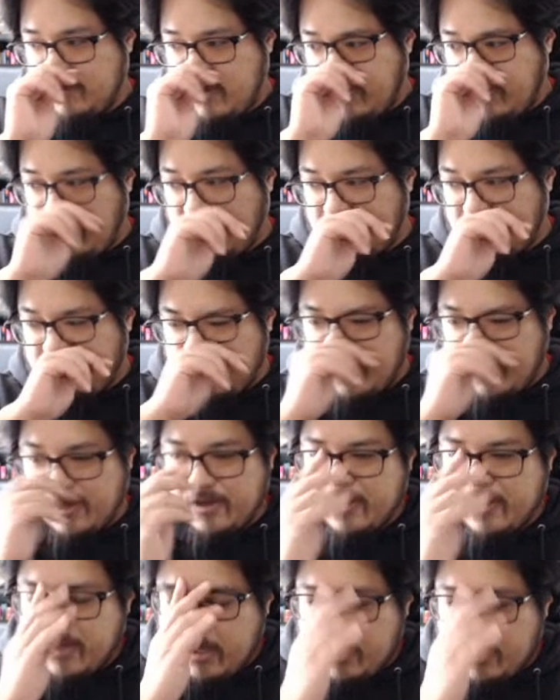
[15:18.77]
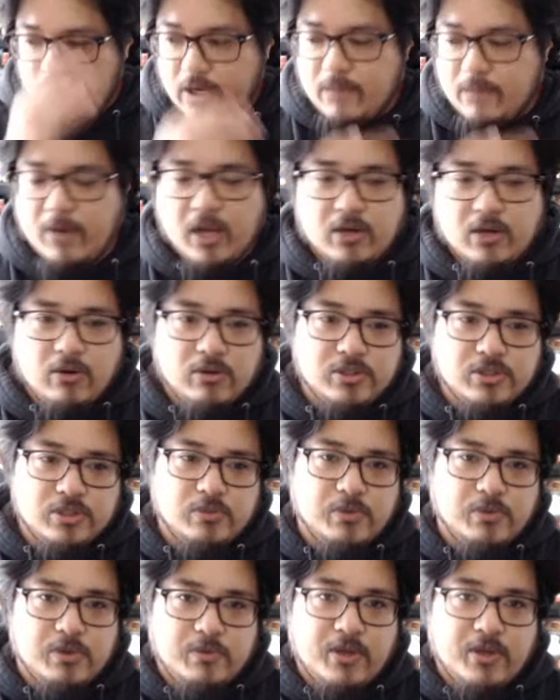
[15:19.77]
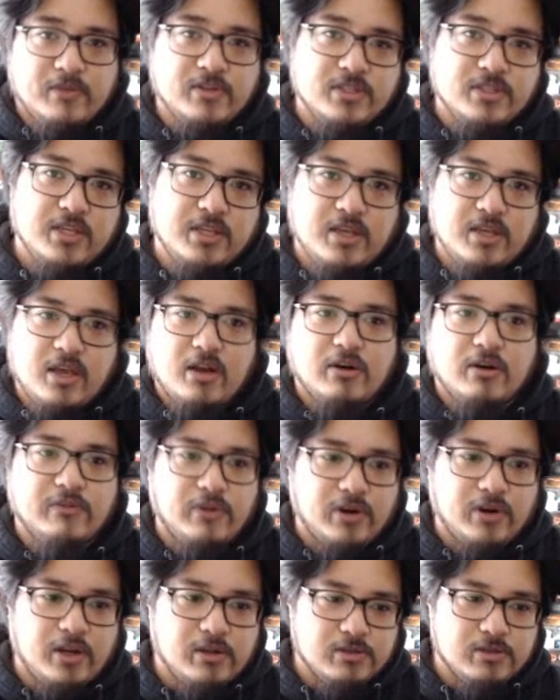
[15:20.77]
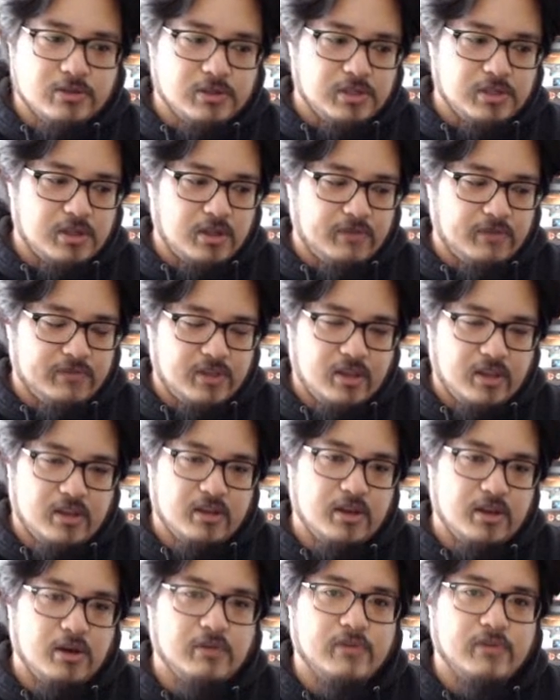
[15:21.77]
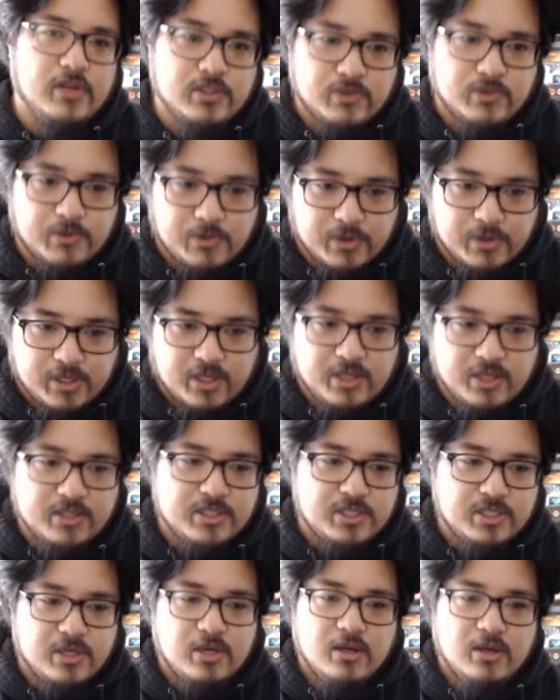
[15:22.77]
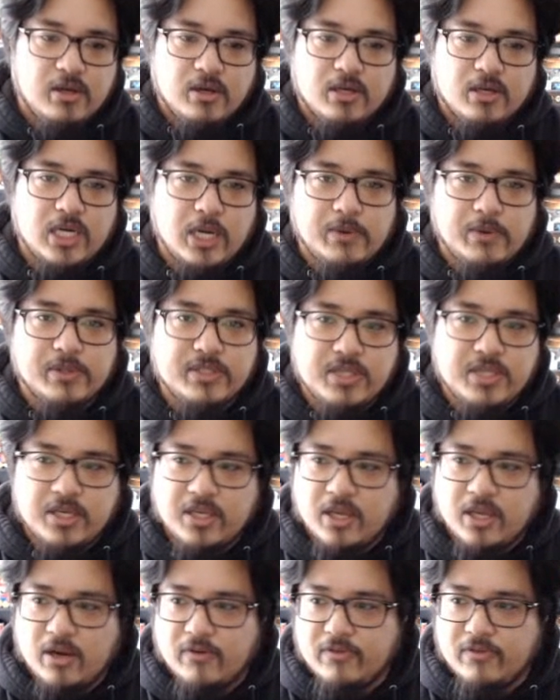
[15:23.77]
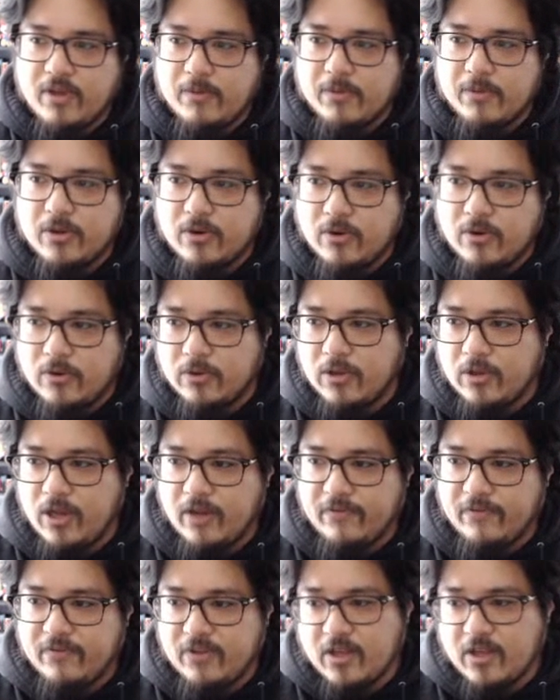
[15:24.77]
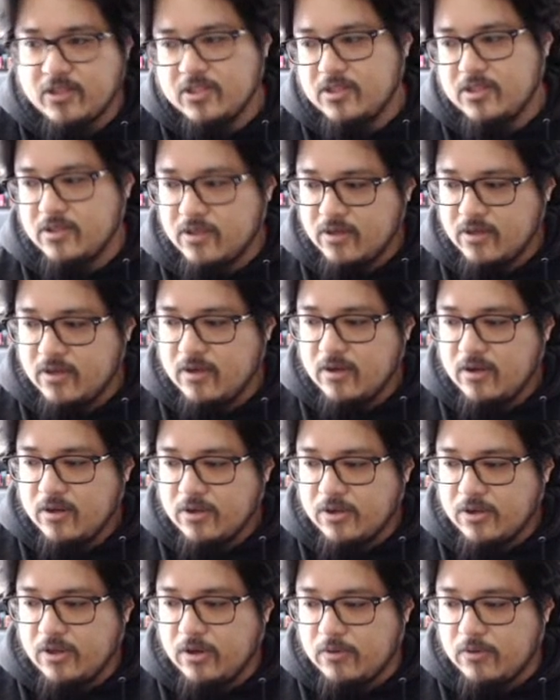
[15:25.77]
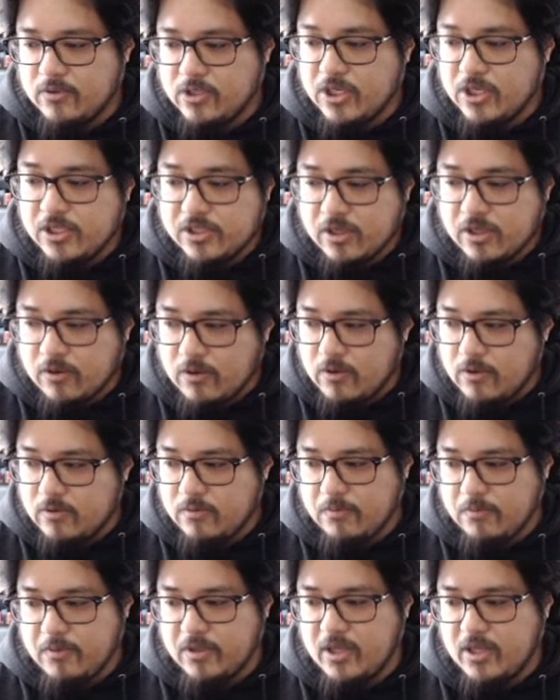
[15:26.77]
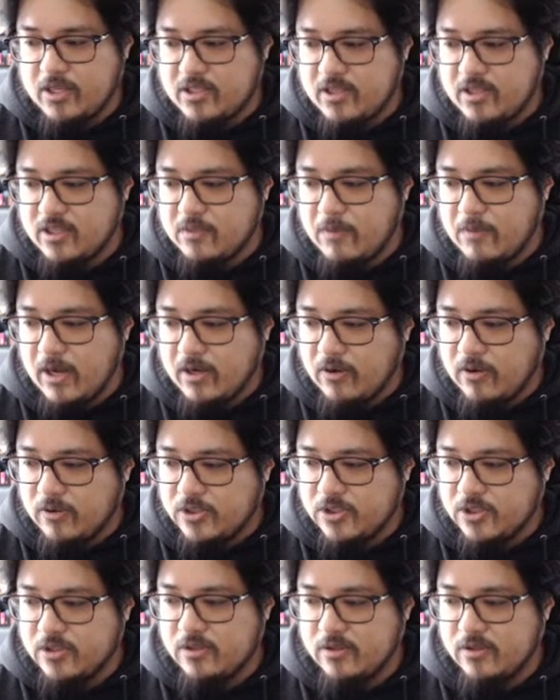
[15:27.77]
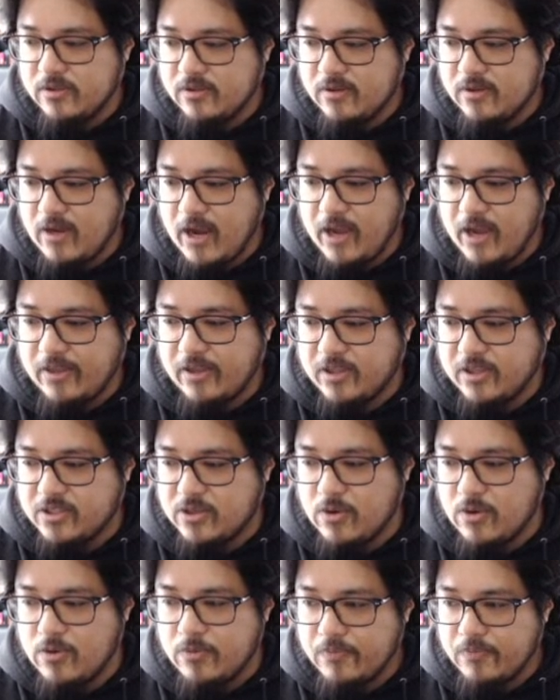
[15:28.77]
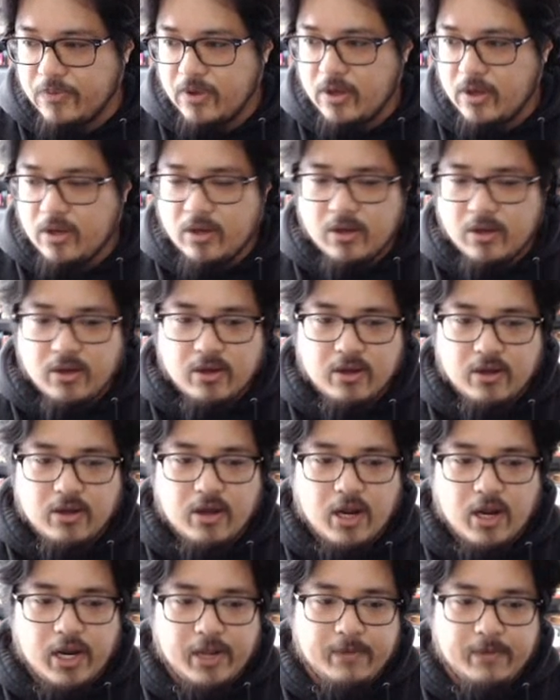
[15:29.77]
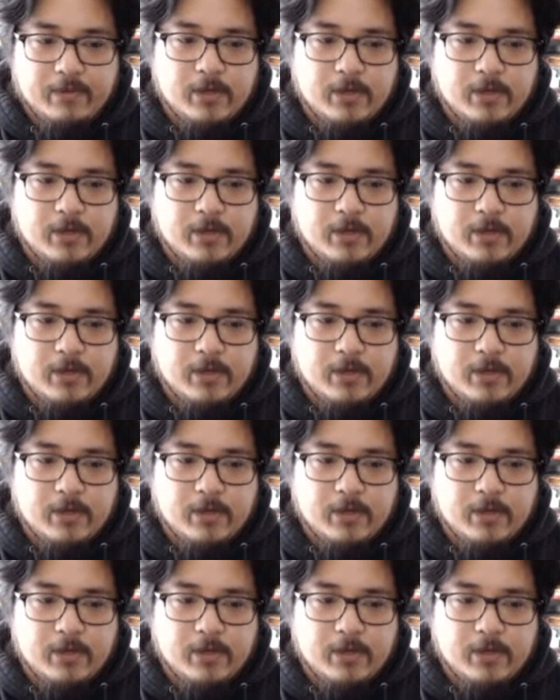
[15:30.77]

I feel like in my culture, we have to take care of our elderly. They've taken care of us when we were kids. Now we take care of them in their old life. And that's, to each their own, but that's my culture. I think it's cool. All right.